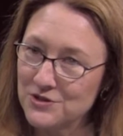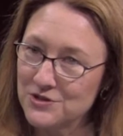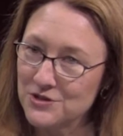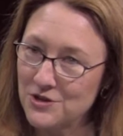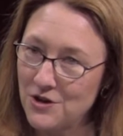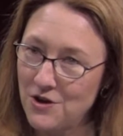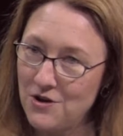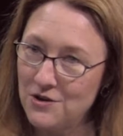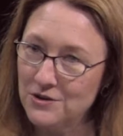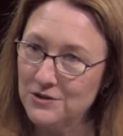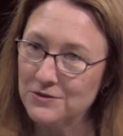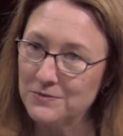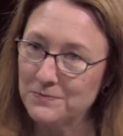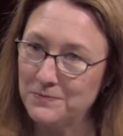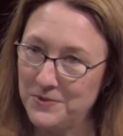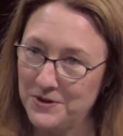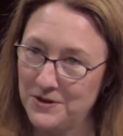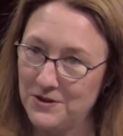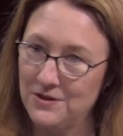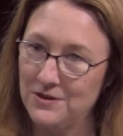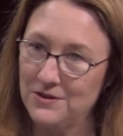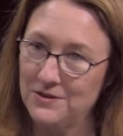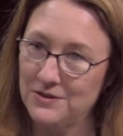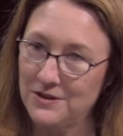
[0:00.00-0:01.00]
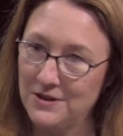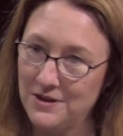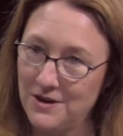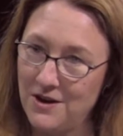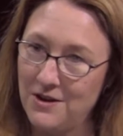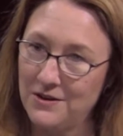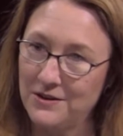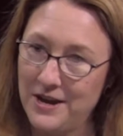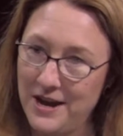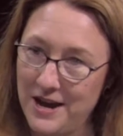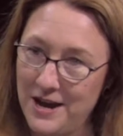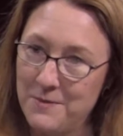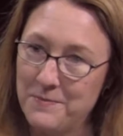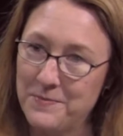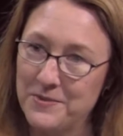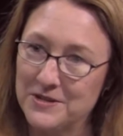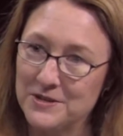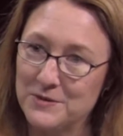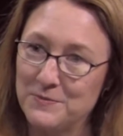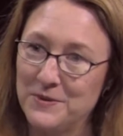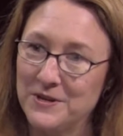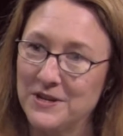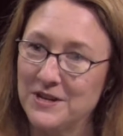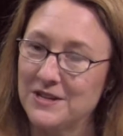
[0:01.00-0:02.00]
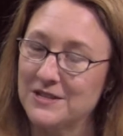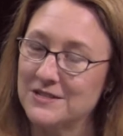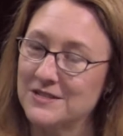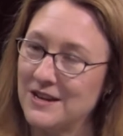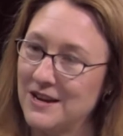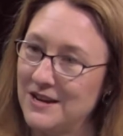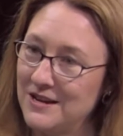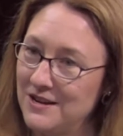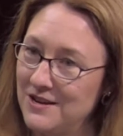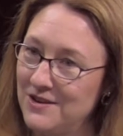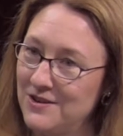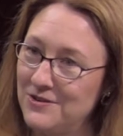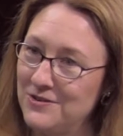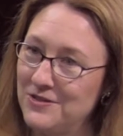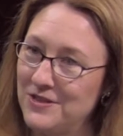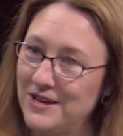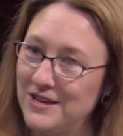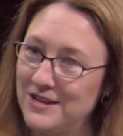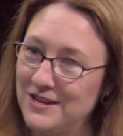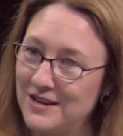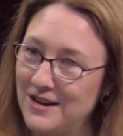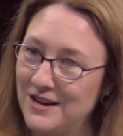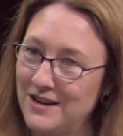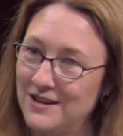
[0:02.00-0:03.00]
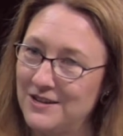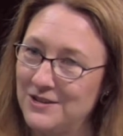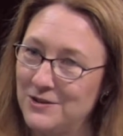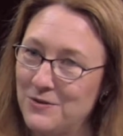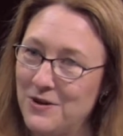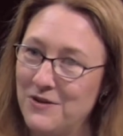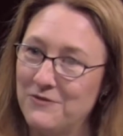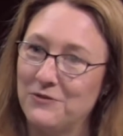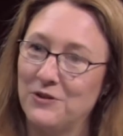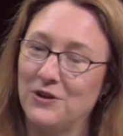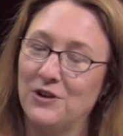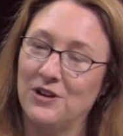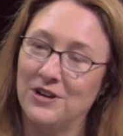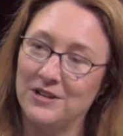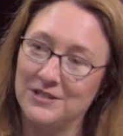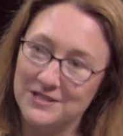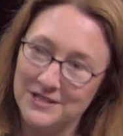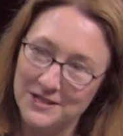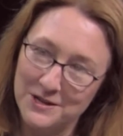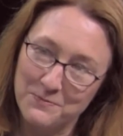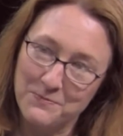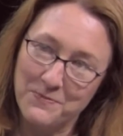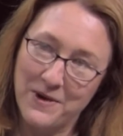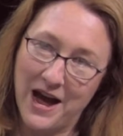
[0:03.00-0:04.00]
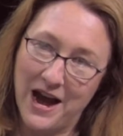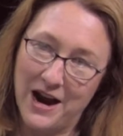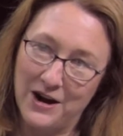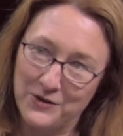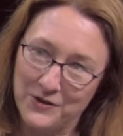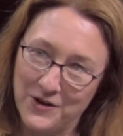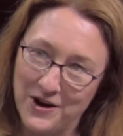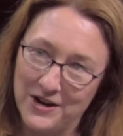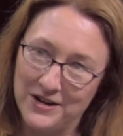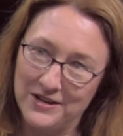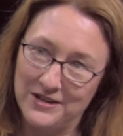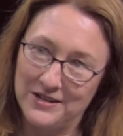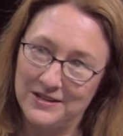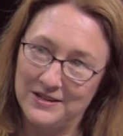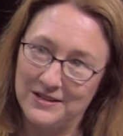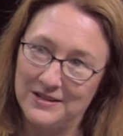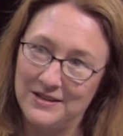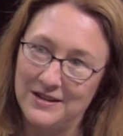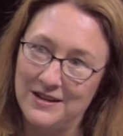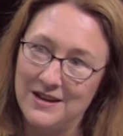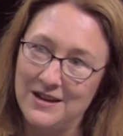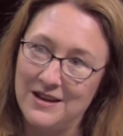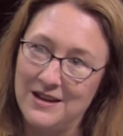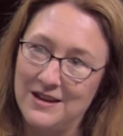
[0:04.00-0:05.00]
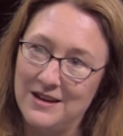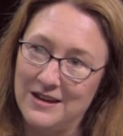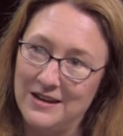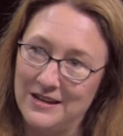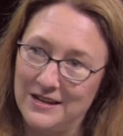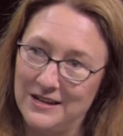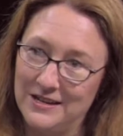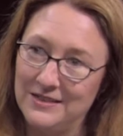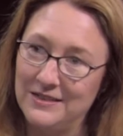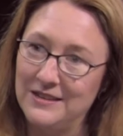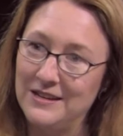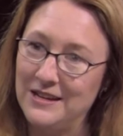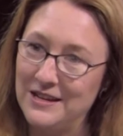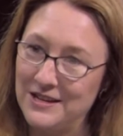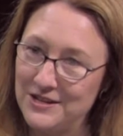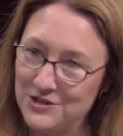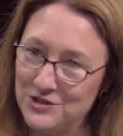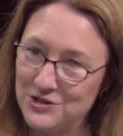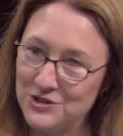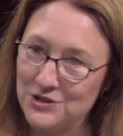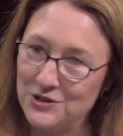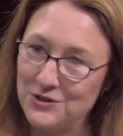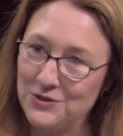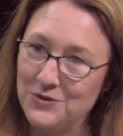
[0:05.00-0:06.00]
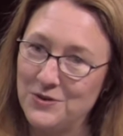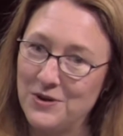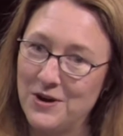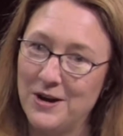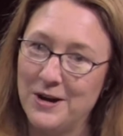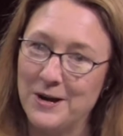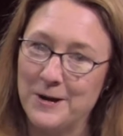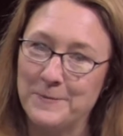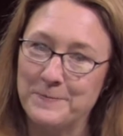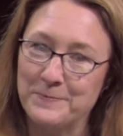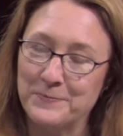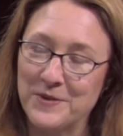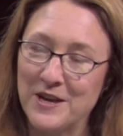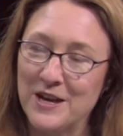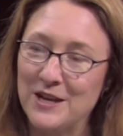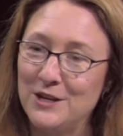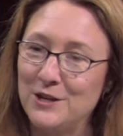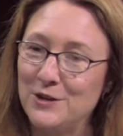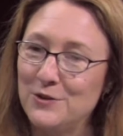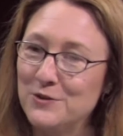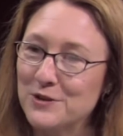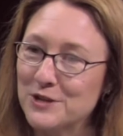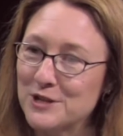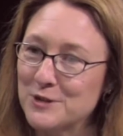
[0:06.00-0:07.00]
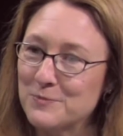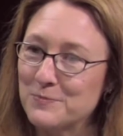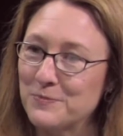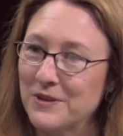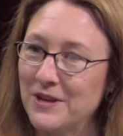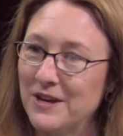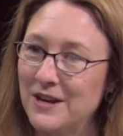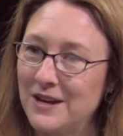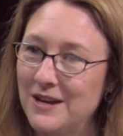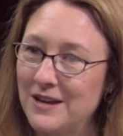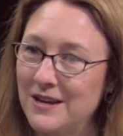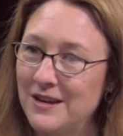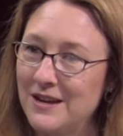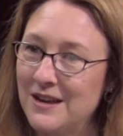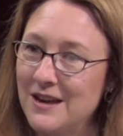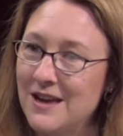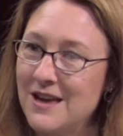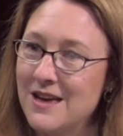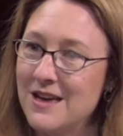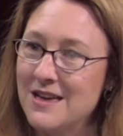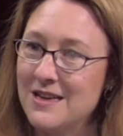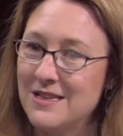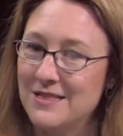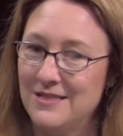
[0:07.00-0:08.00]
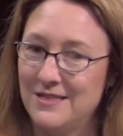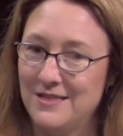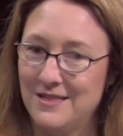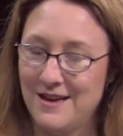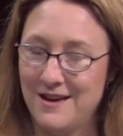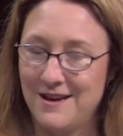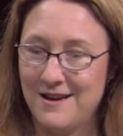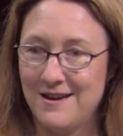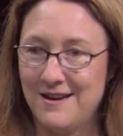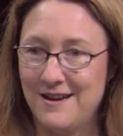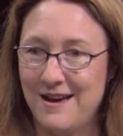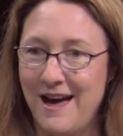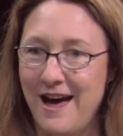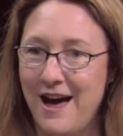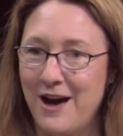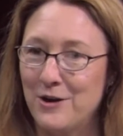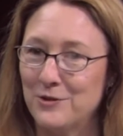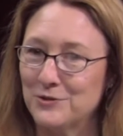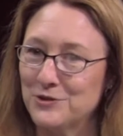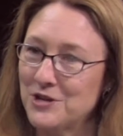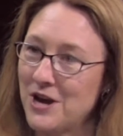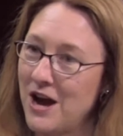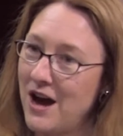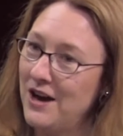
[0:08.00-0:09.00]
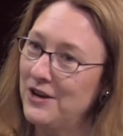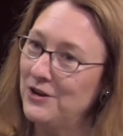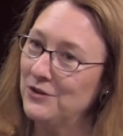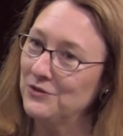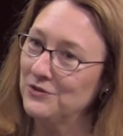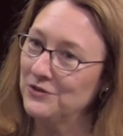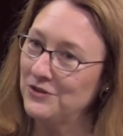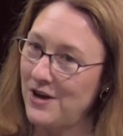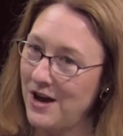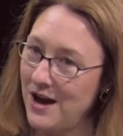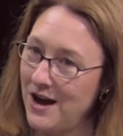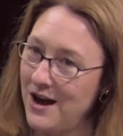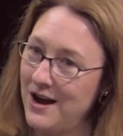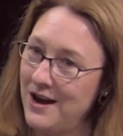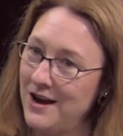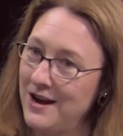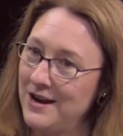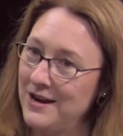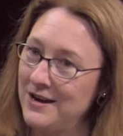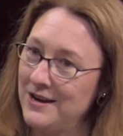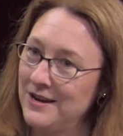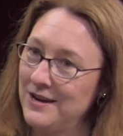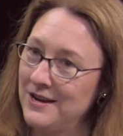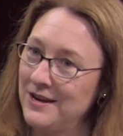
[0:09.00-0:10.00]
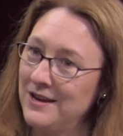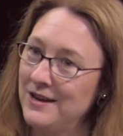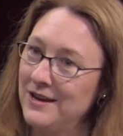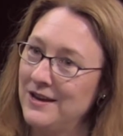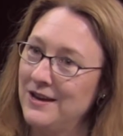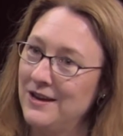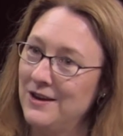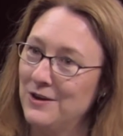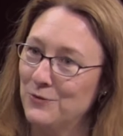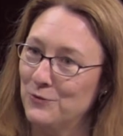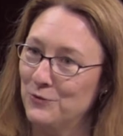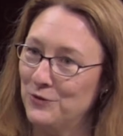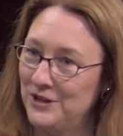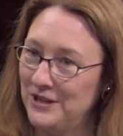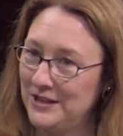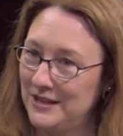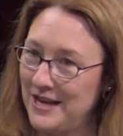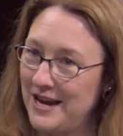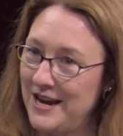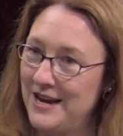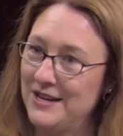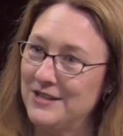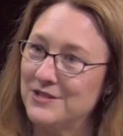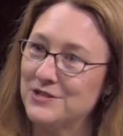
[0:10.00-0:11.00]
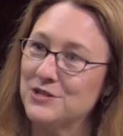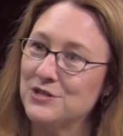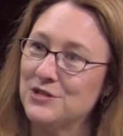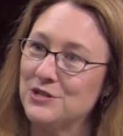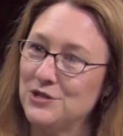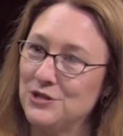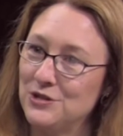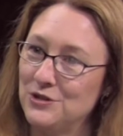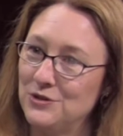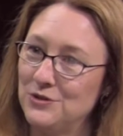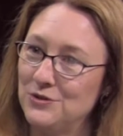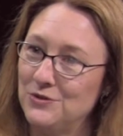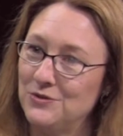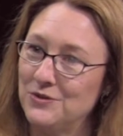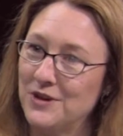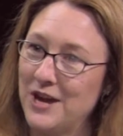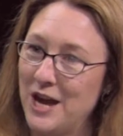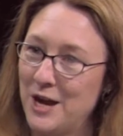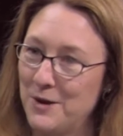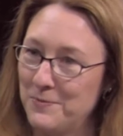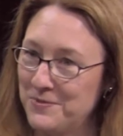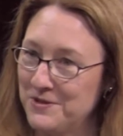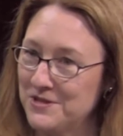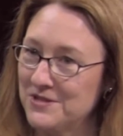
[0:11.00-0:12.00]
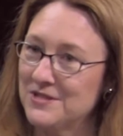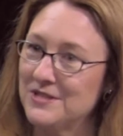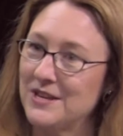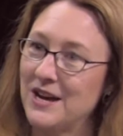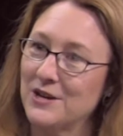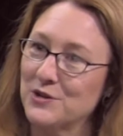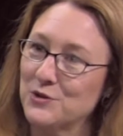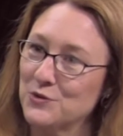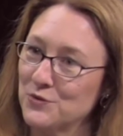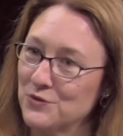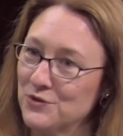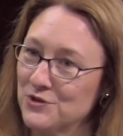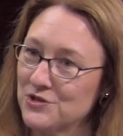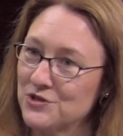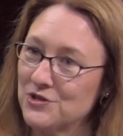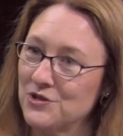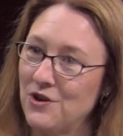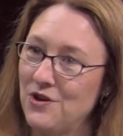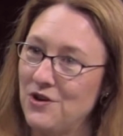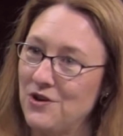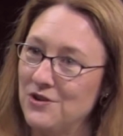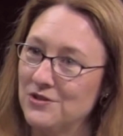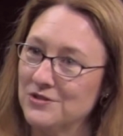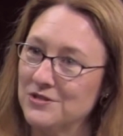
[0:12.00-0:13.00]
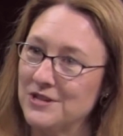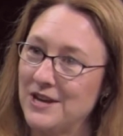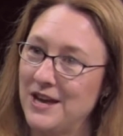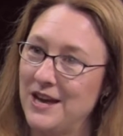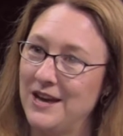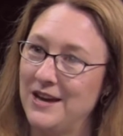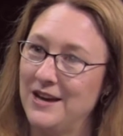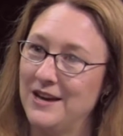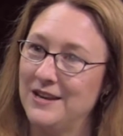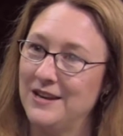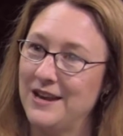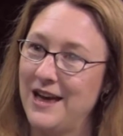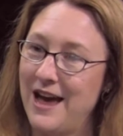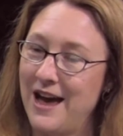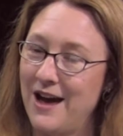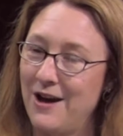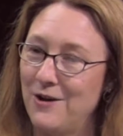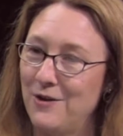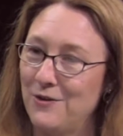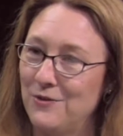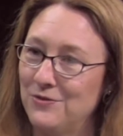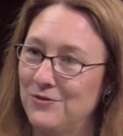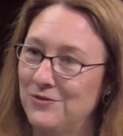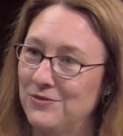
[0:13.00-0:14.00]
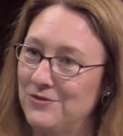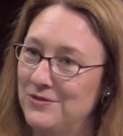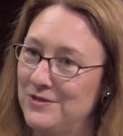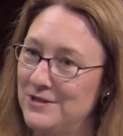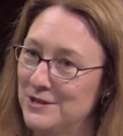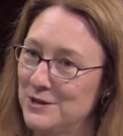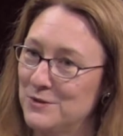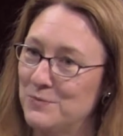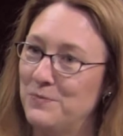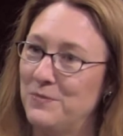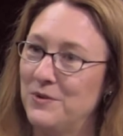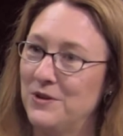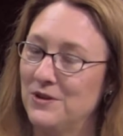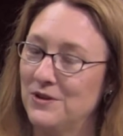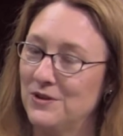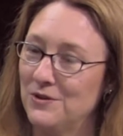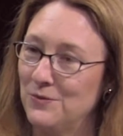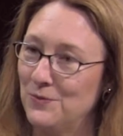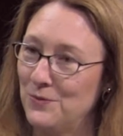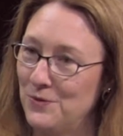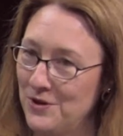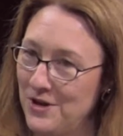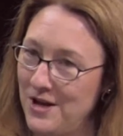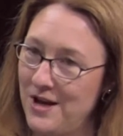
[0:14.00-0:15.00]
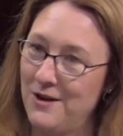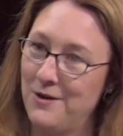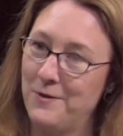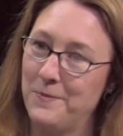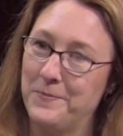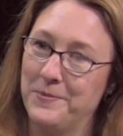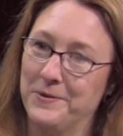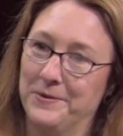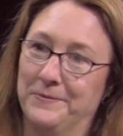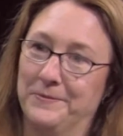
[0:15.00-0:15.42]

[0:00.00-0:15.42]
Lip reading: assault bill on campus, because I know that you have a deep background in the issue. Can you explain how Title IX relates to campus sexual assault and how this bill will help?